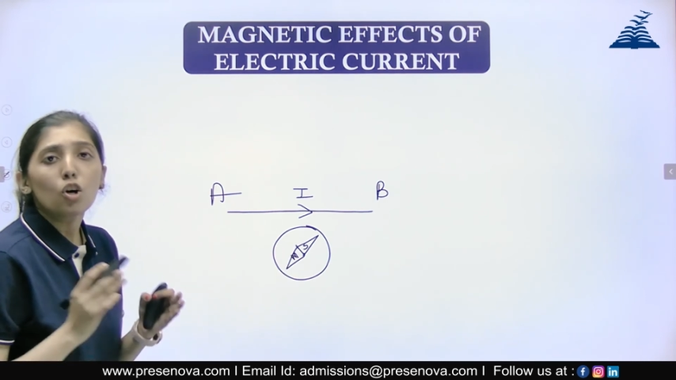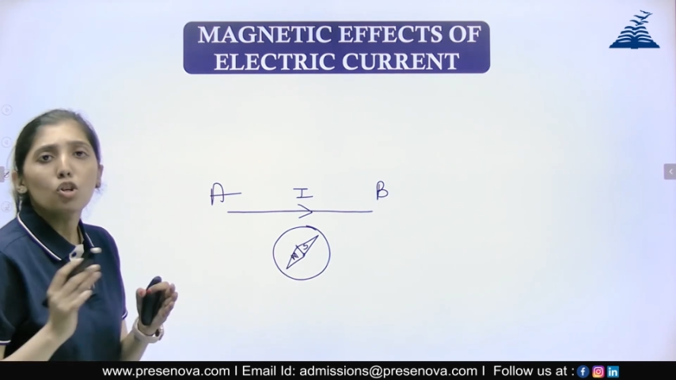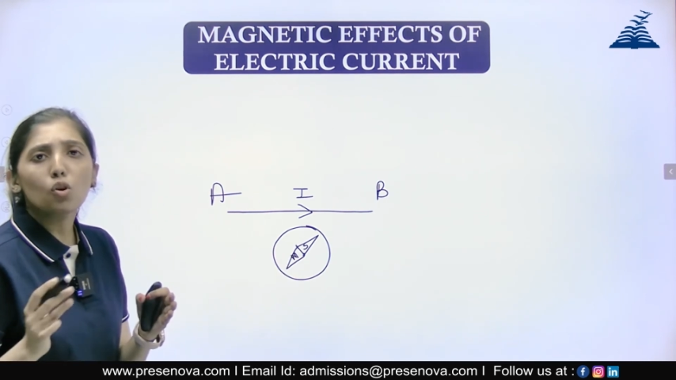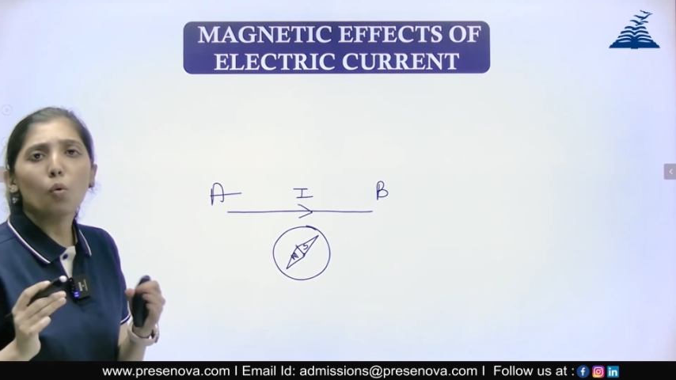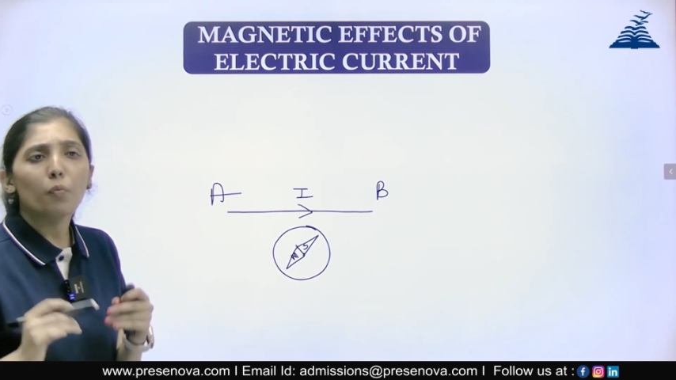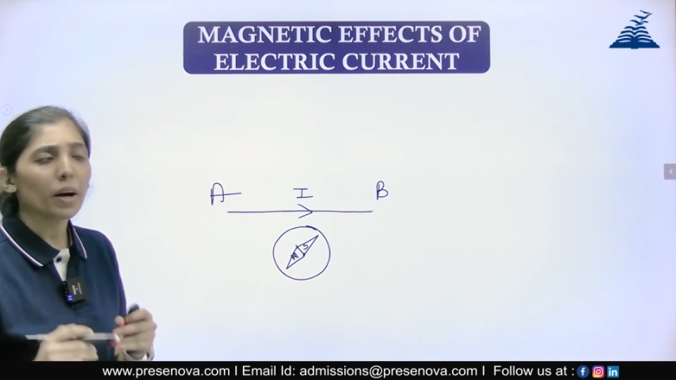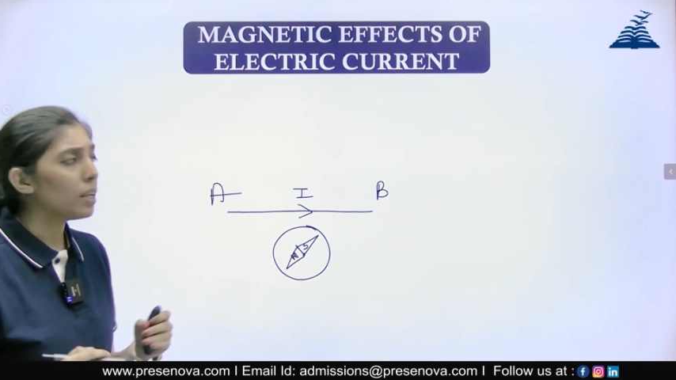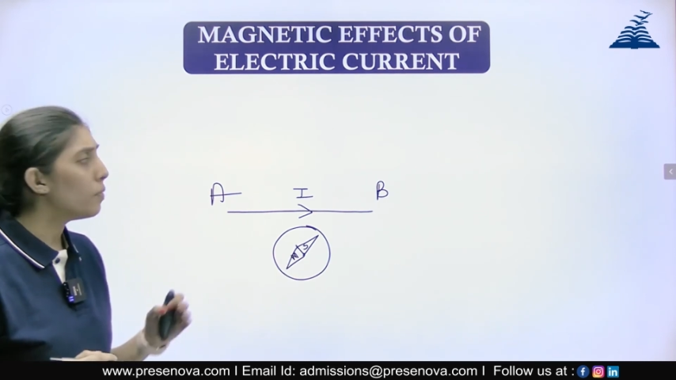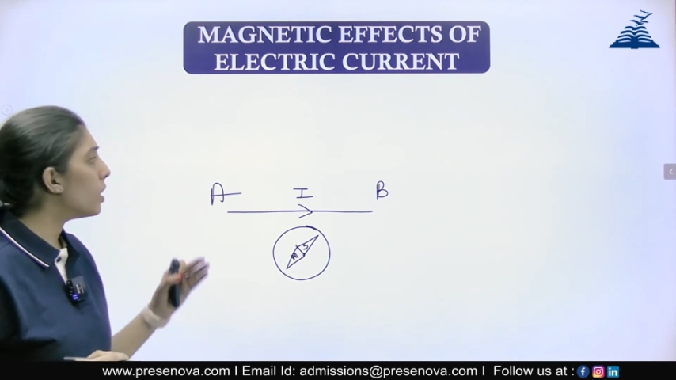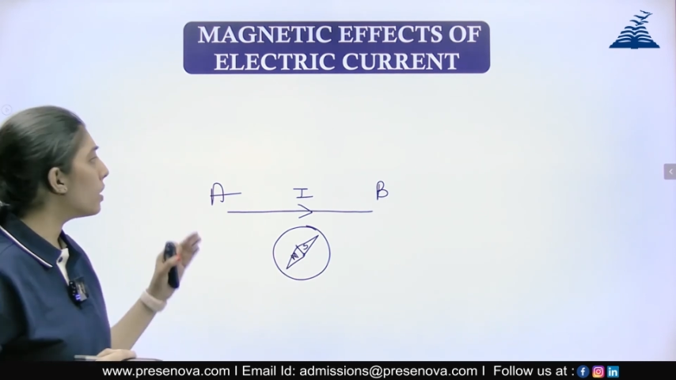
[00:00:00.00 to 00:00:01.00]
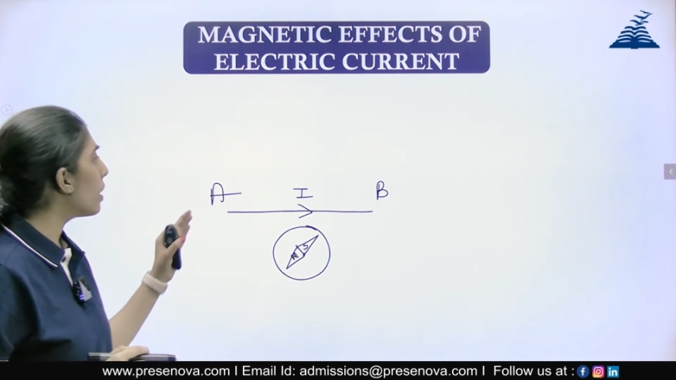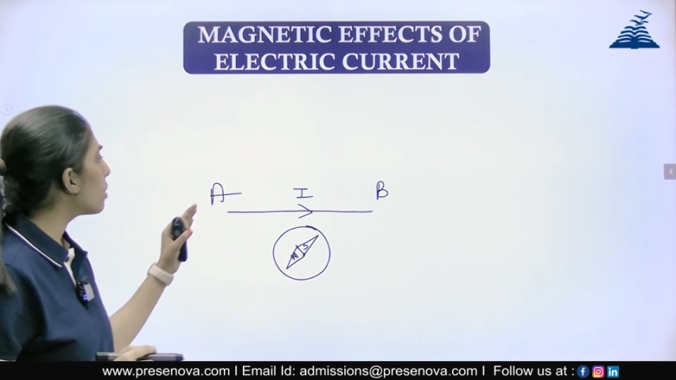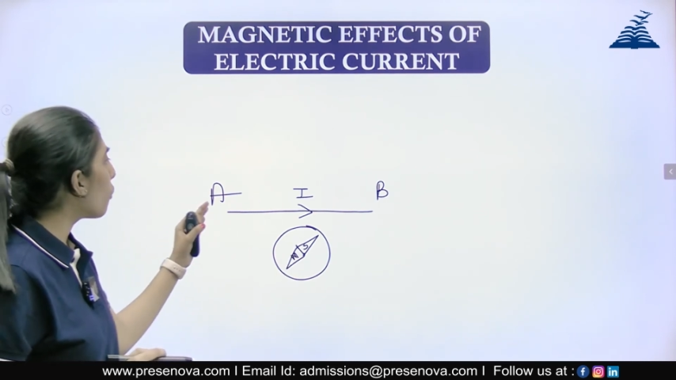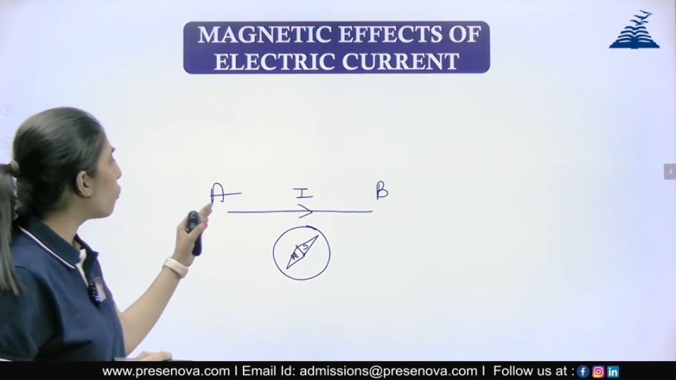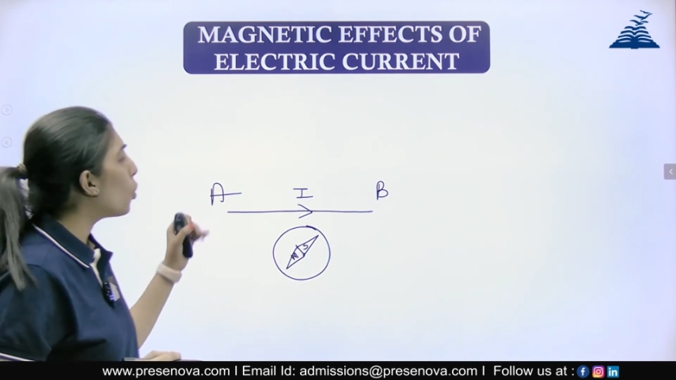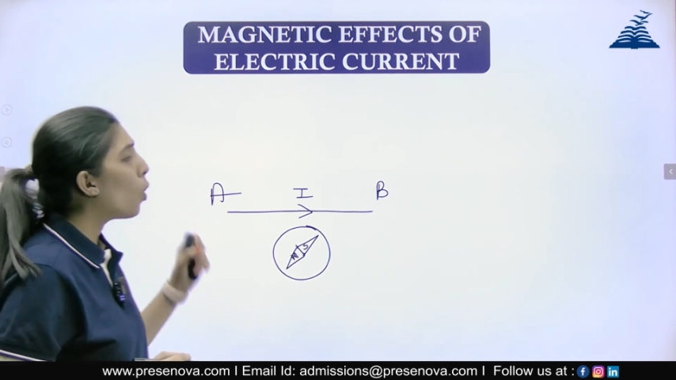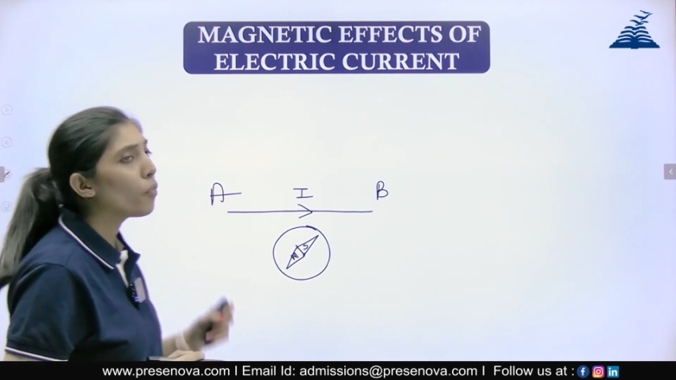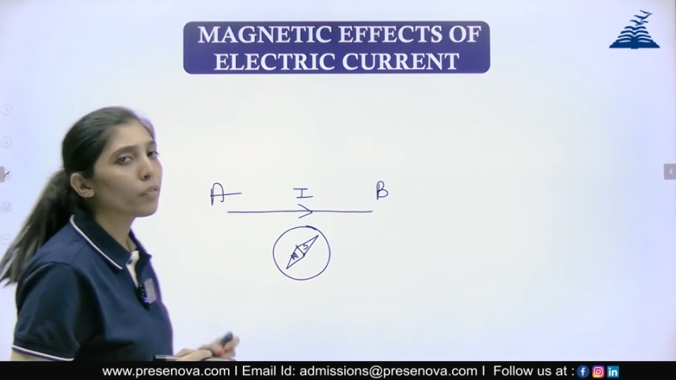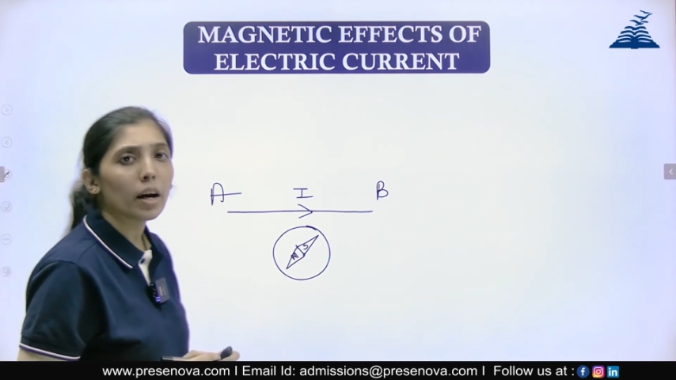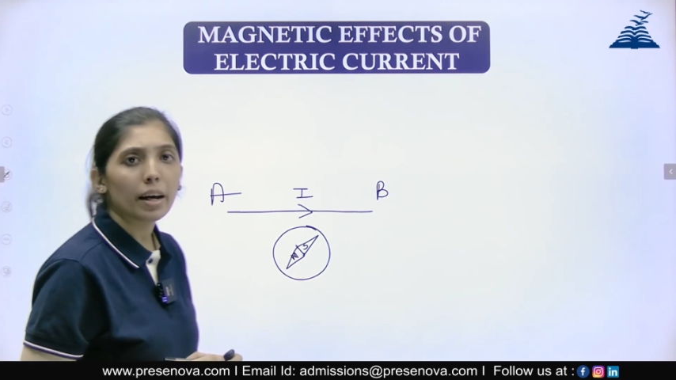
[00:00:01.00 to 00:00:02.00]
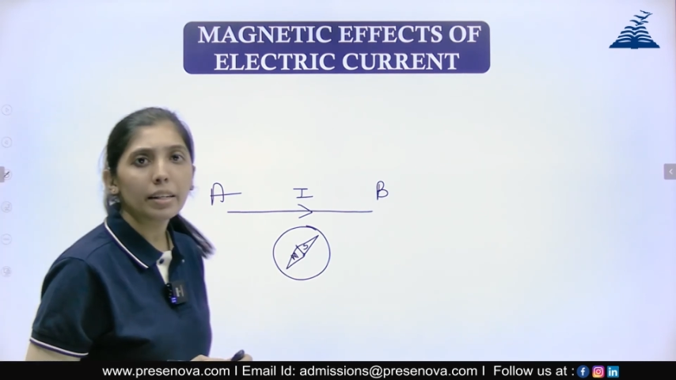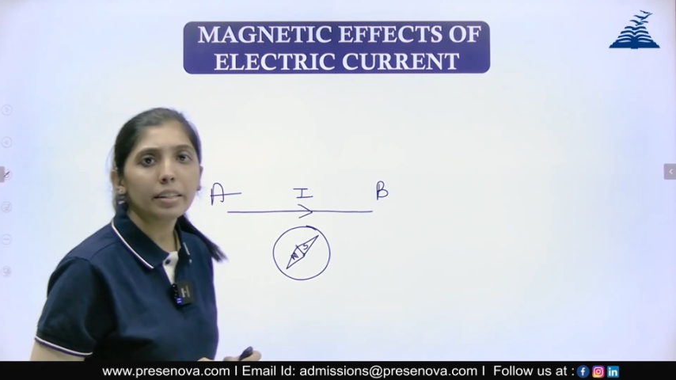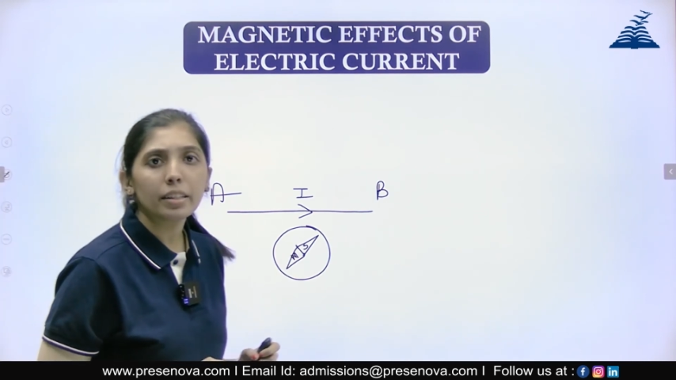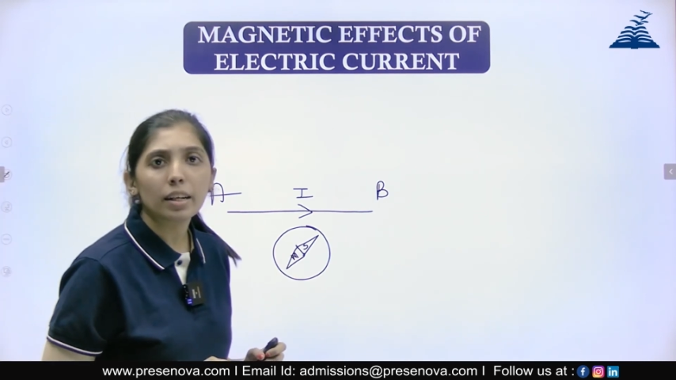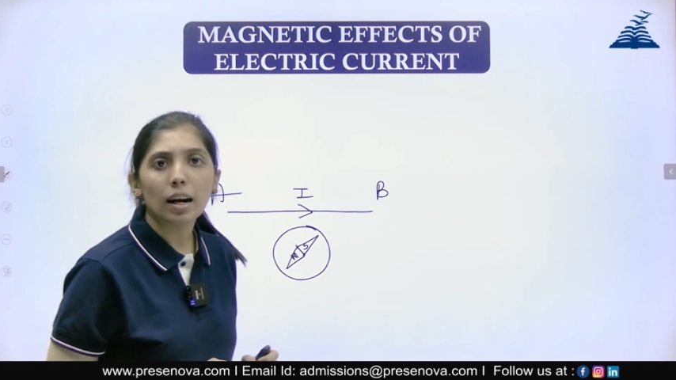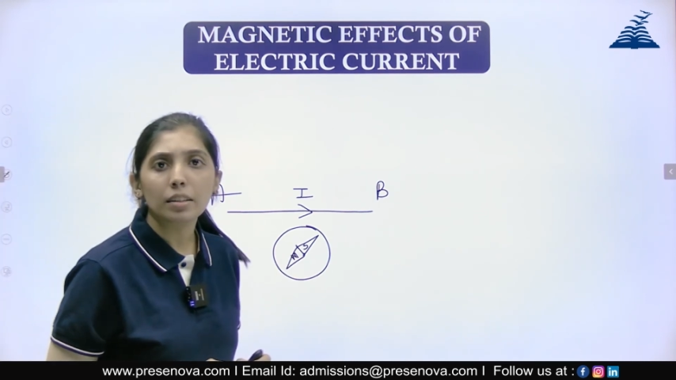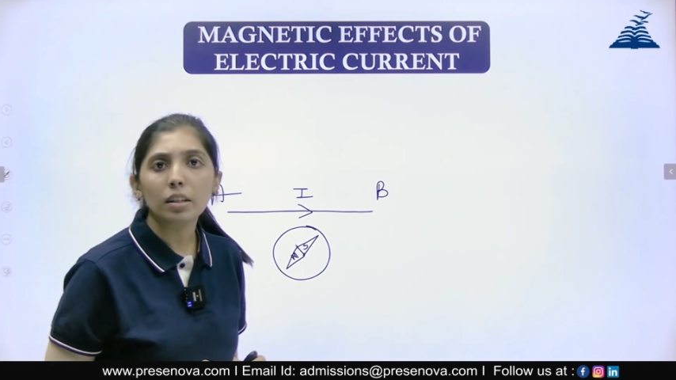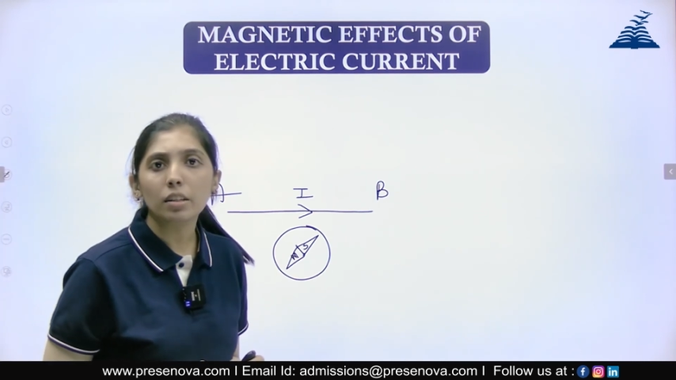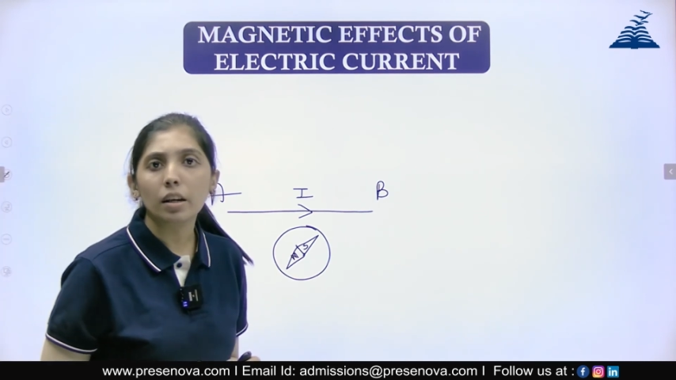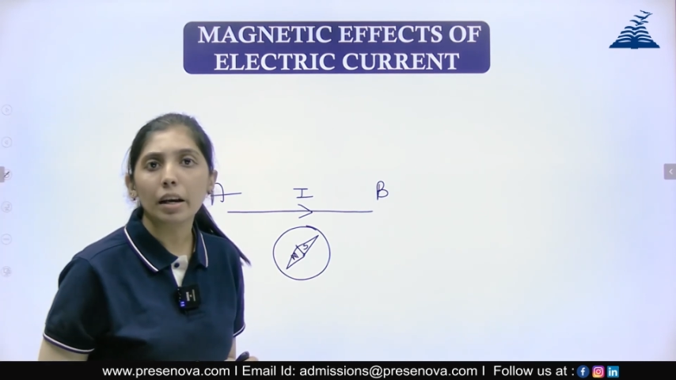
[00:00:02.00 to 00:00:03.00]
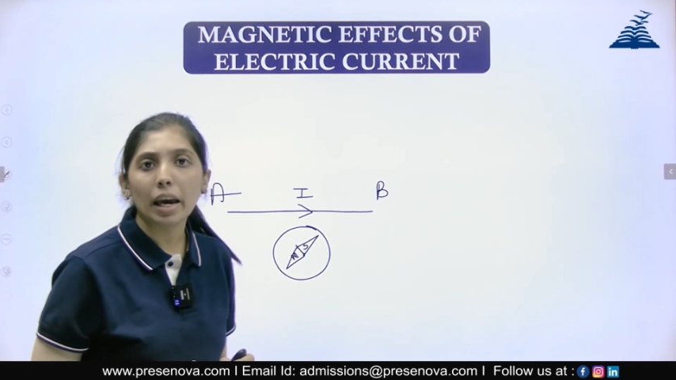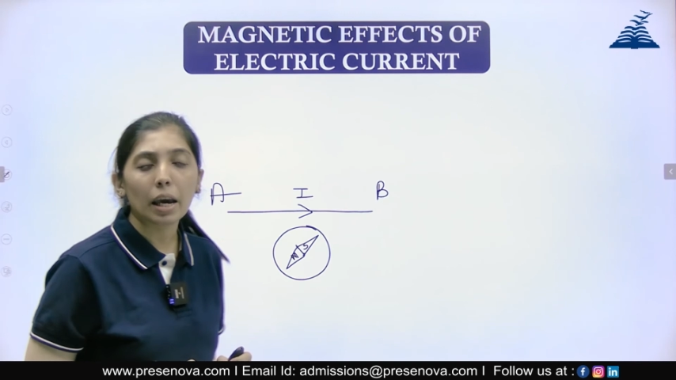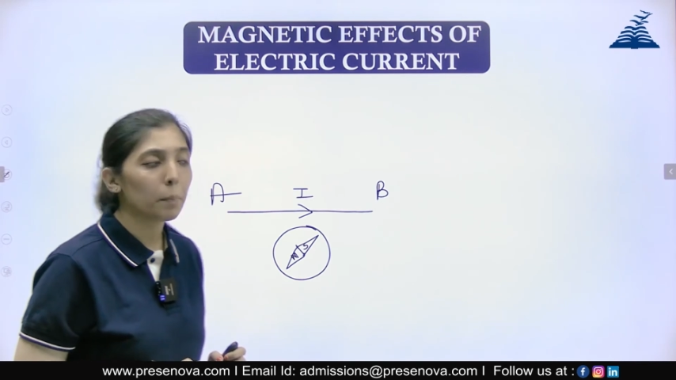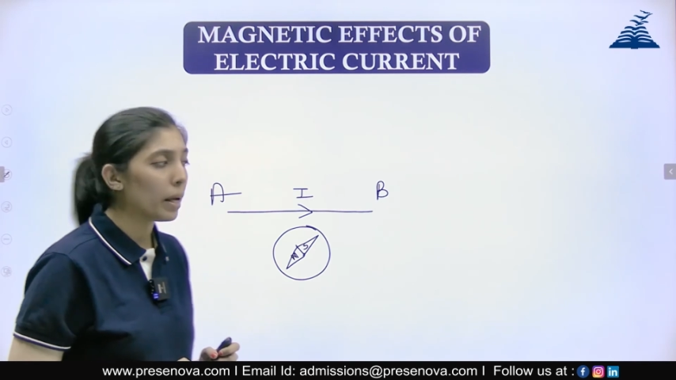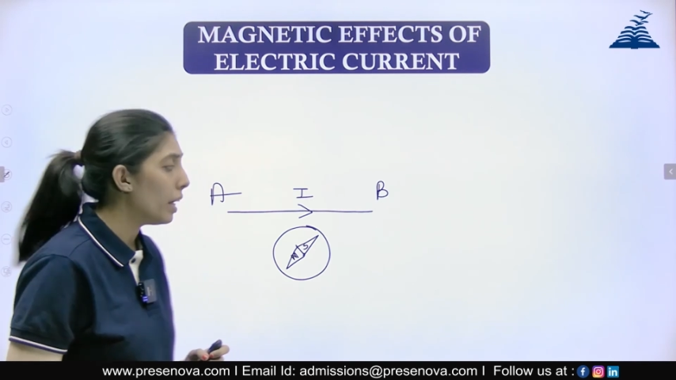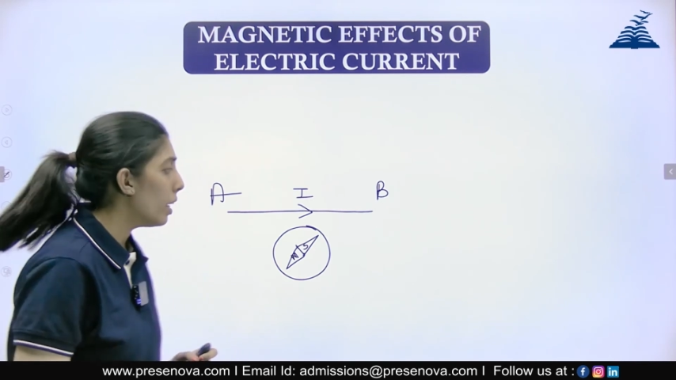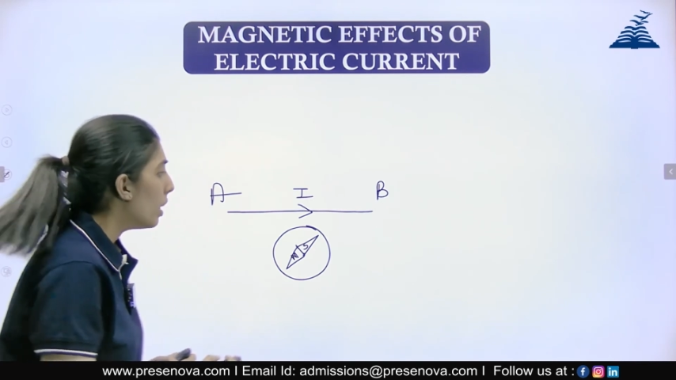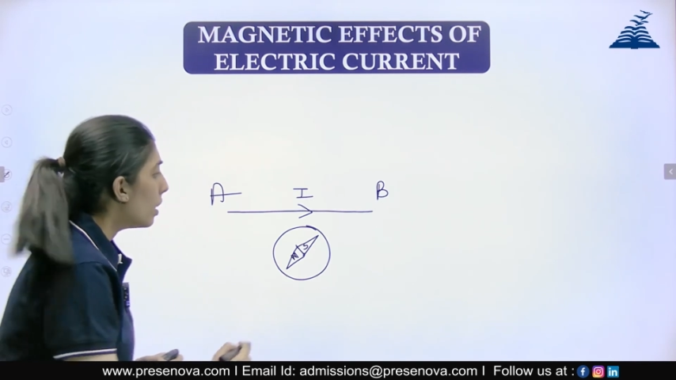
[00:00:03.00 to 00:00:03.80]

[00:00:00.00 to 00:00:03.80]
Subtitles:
So whenever there is a flow of current in the conductor AB,